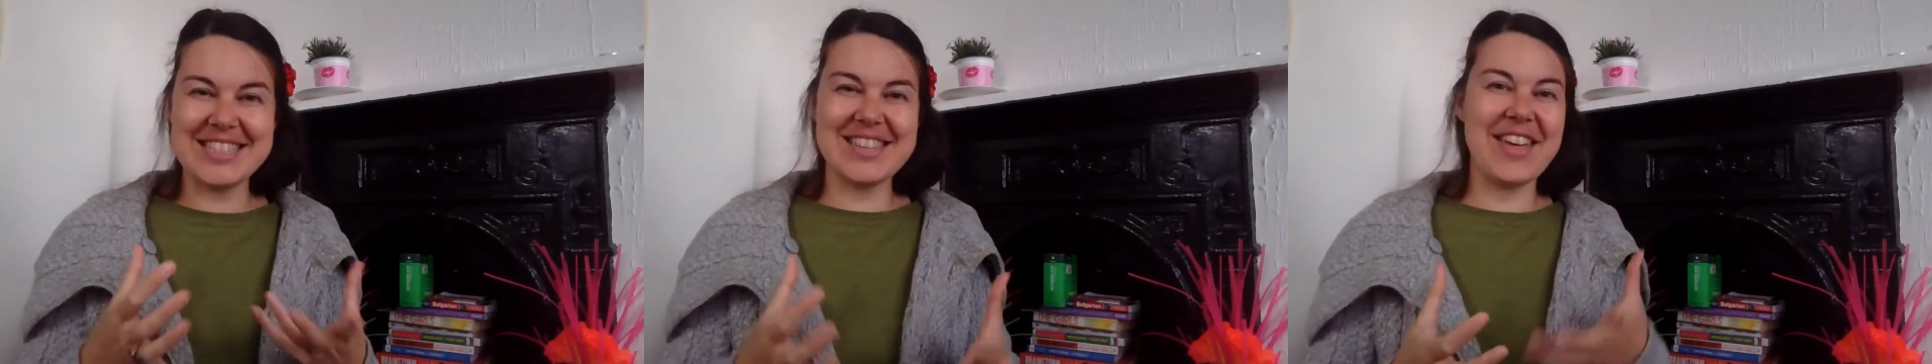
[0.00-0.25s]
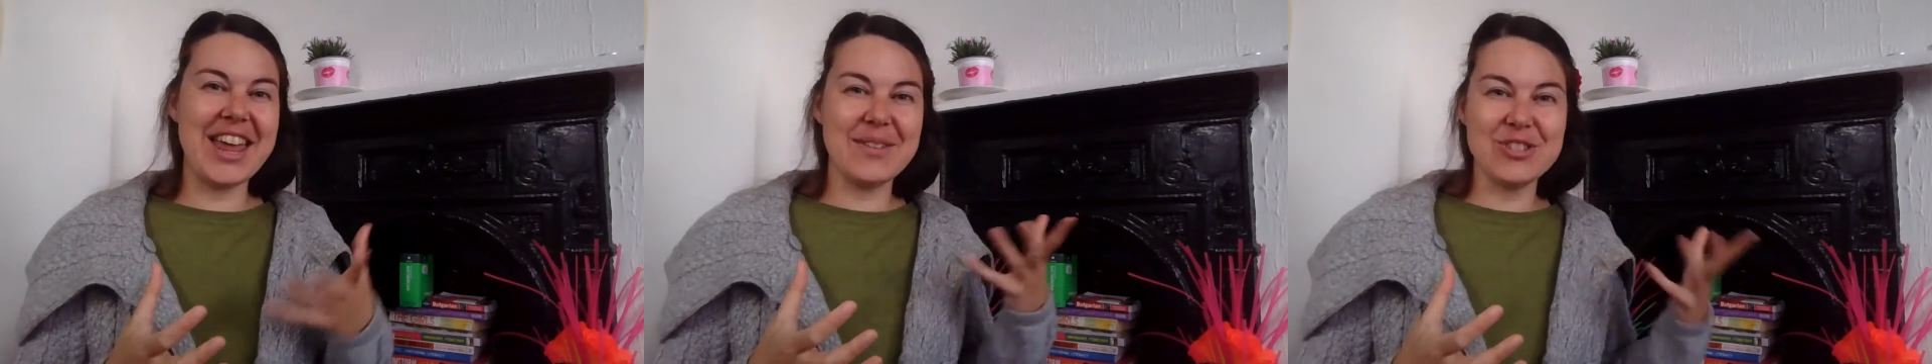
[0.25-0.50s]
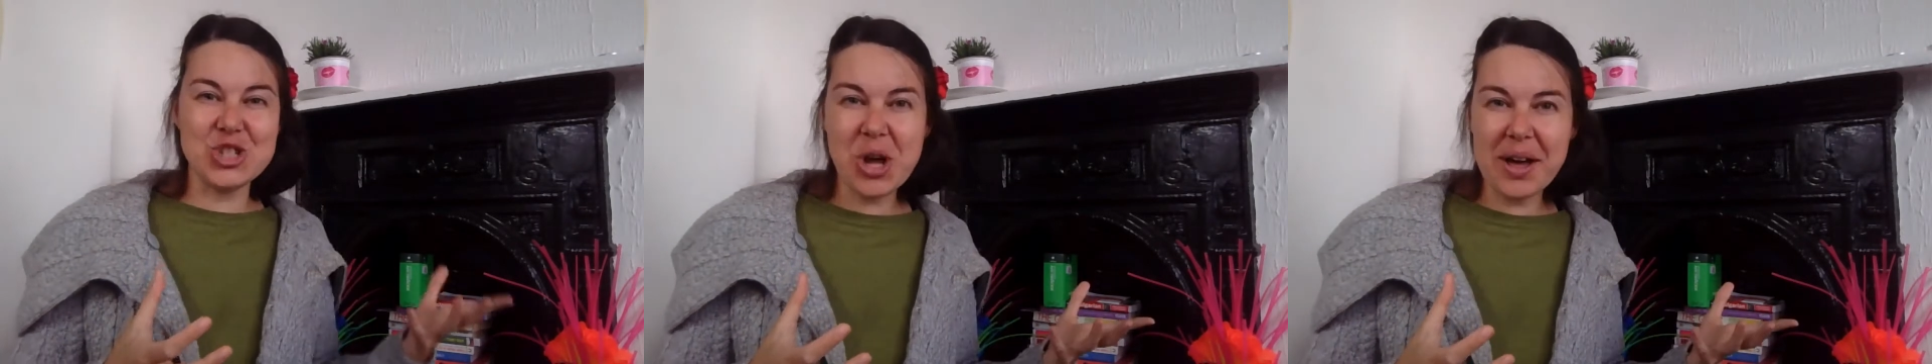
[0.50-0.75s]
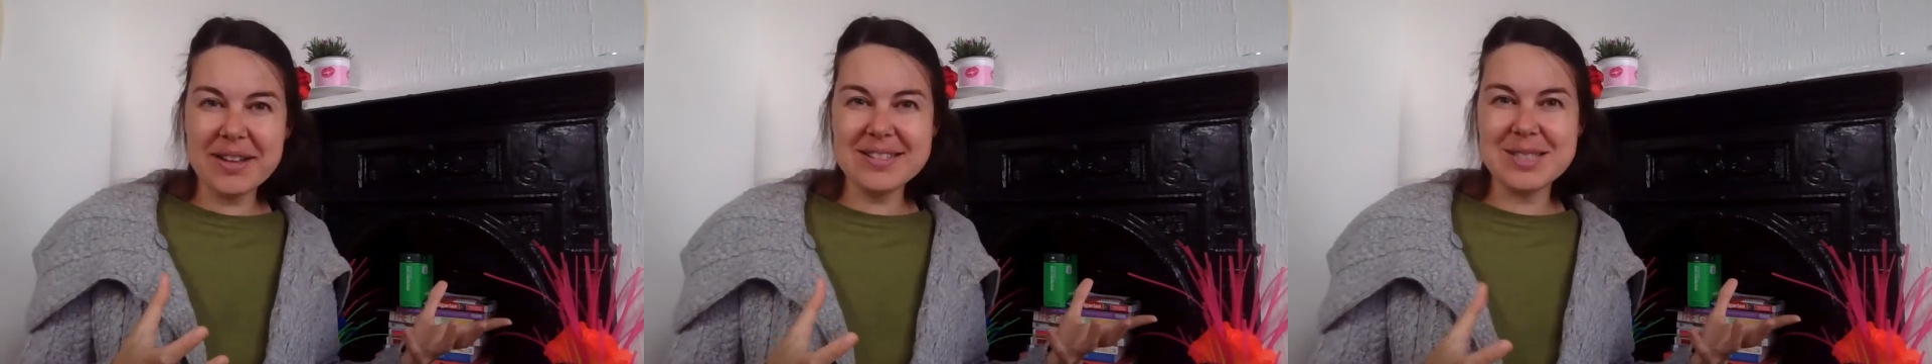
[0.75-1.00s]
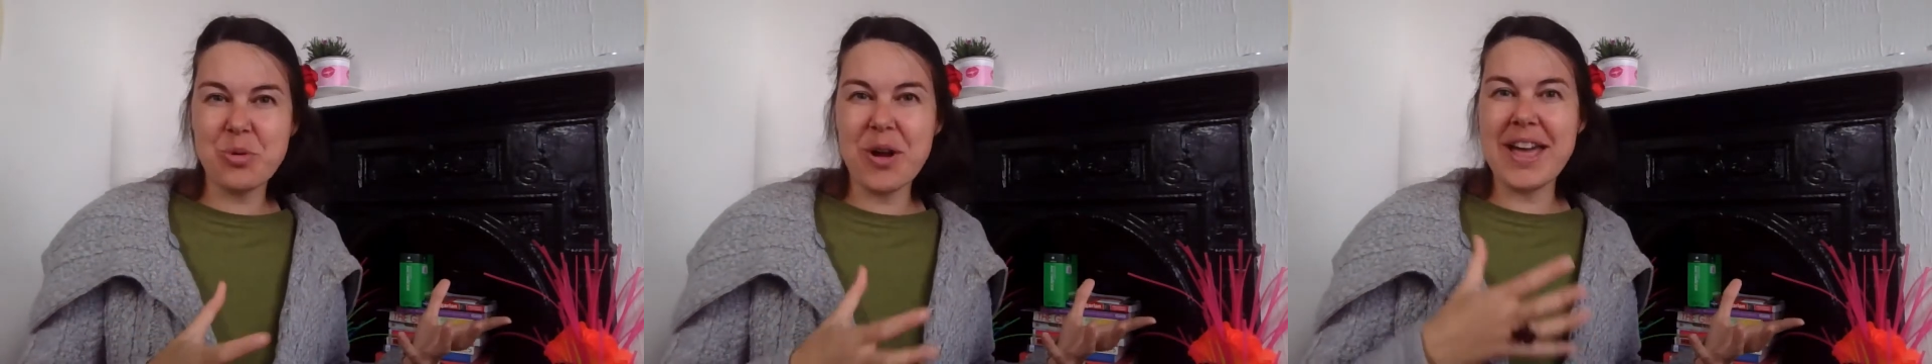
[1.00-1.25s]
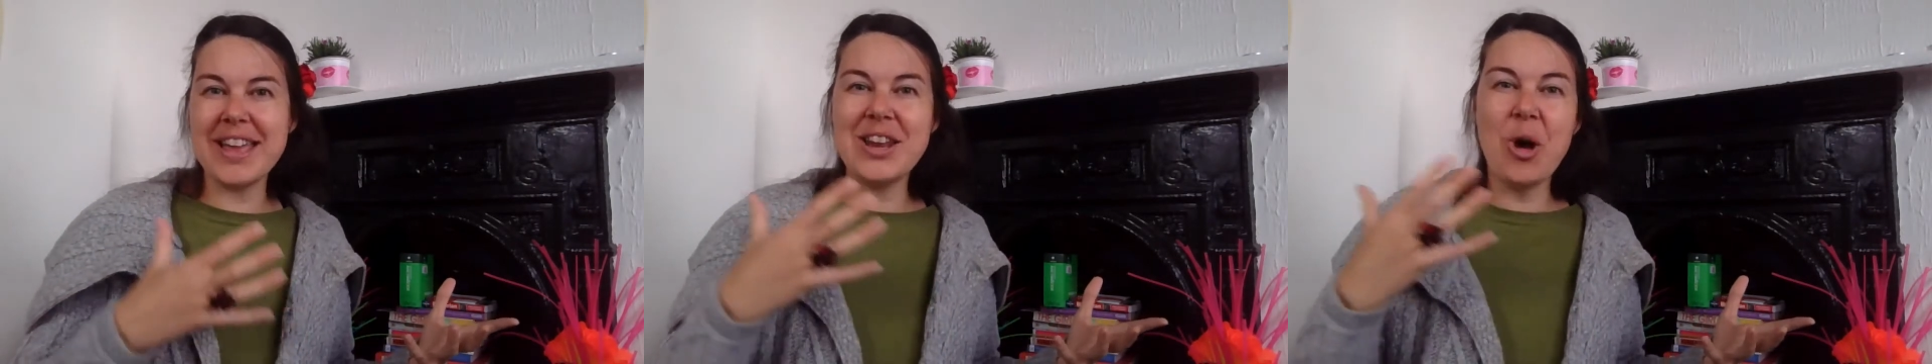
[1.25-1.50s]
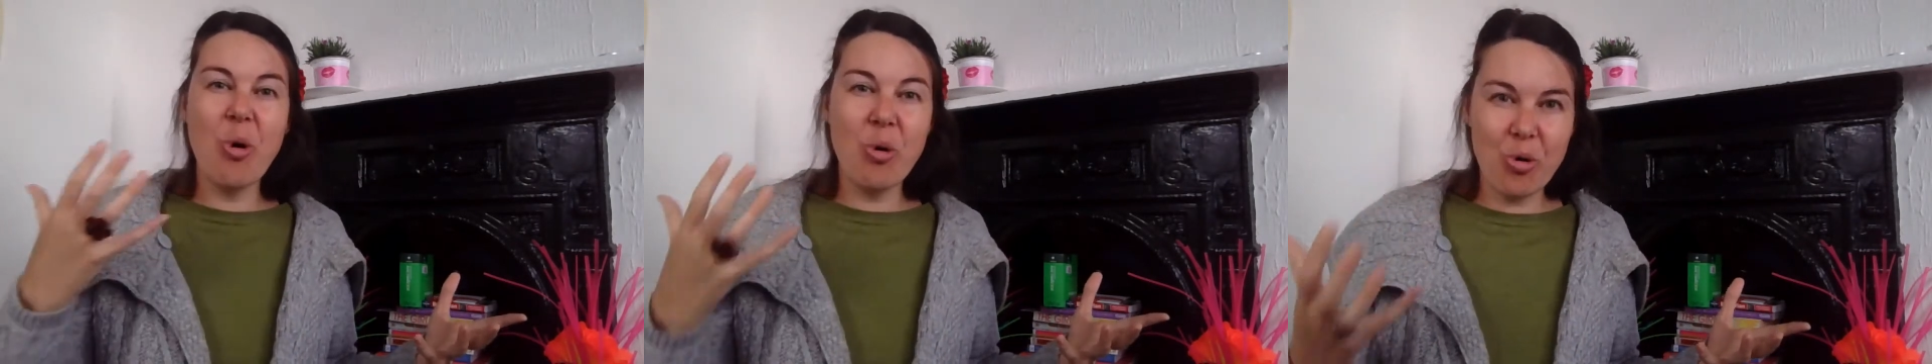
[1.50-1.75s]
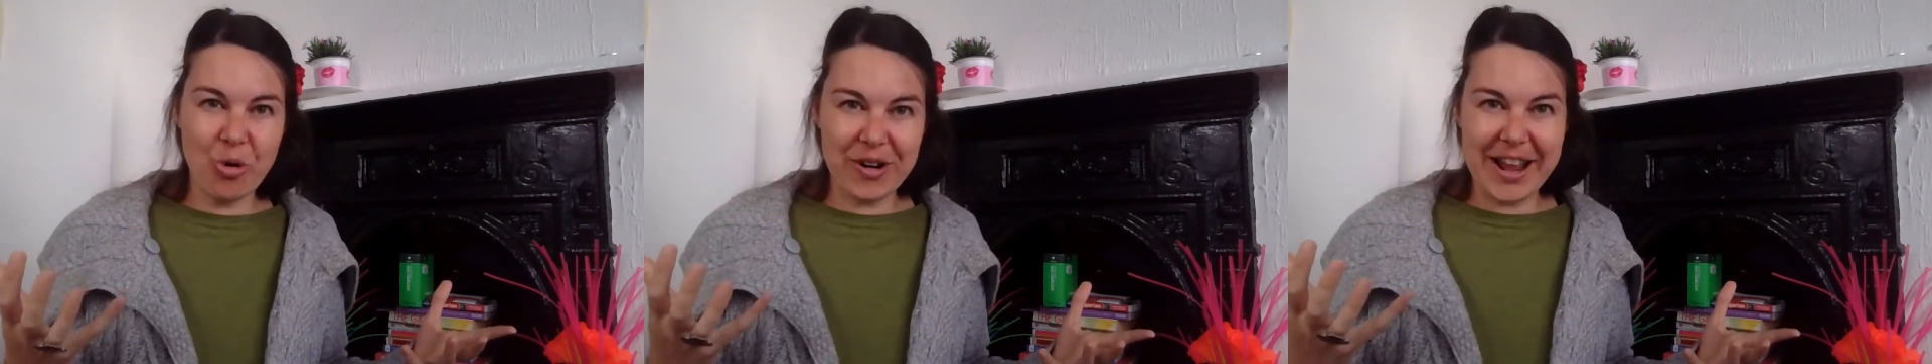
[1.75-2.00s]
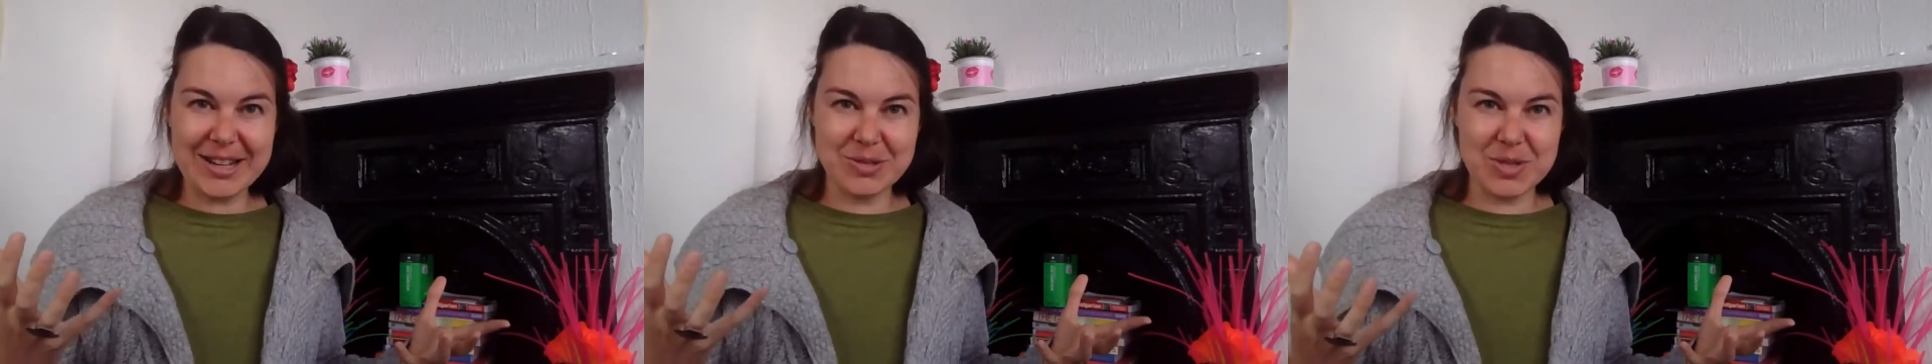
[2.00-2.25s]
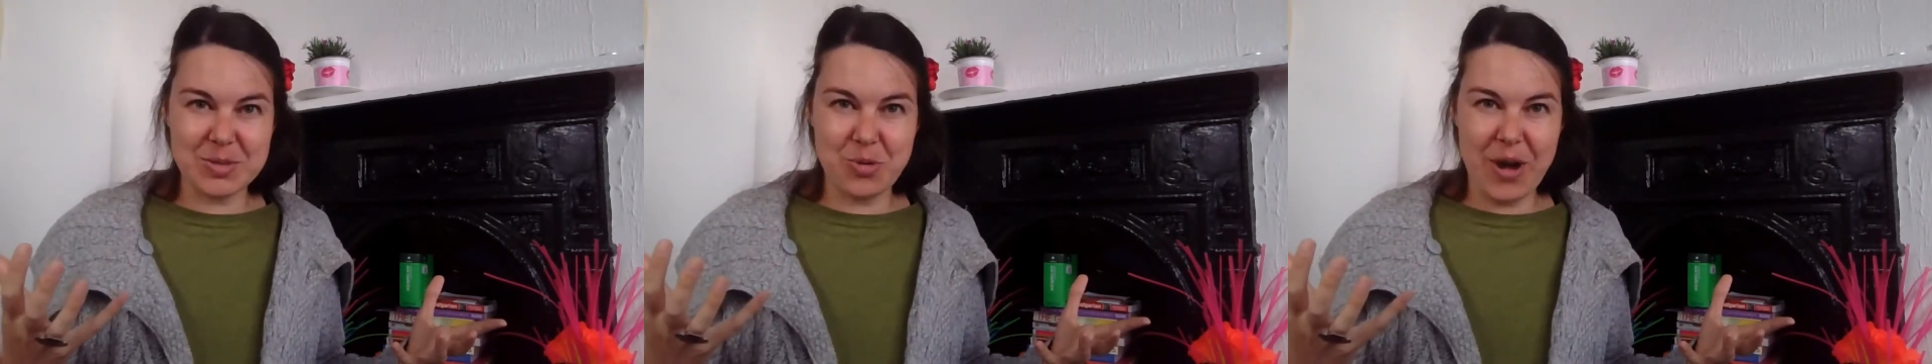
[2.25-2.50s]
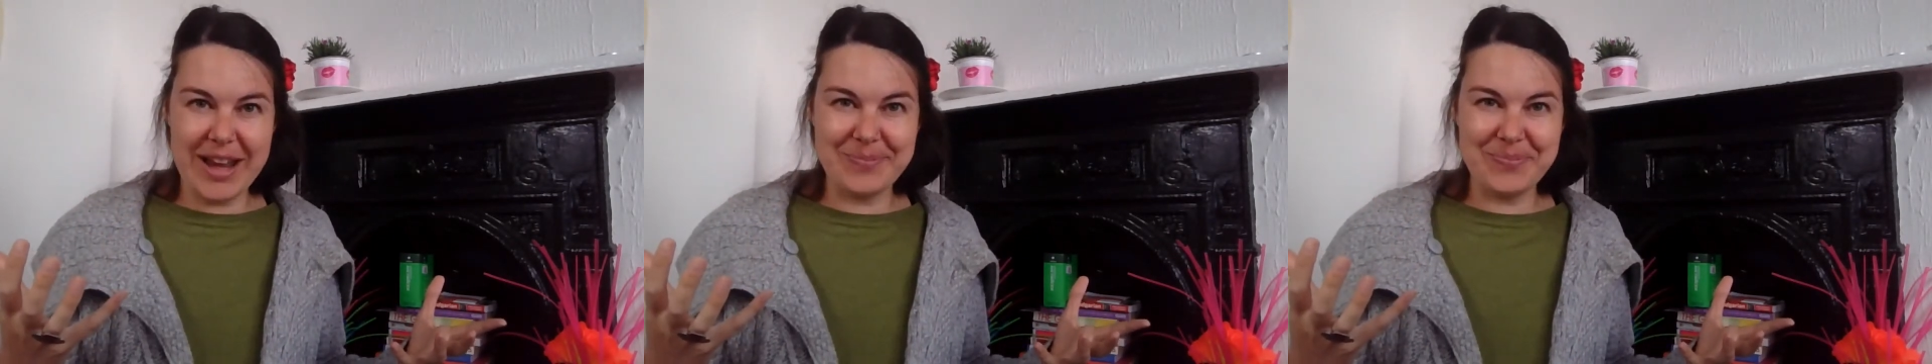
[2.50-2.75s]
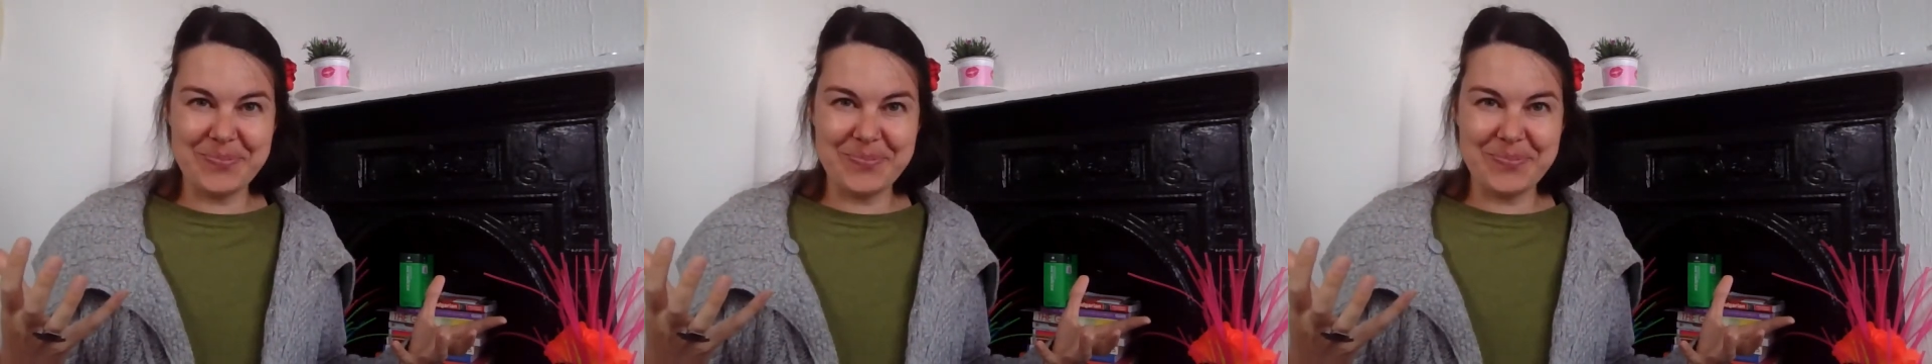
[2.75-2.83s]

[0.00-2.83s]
to that of a child's brain or an adult's brain.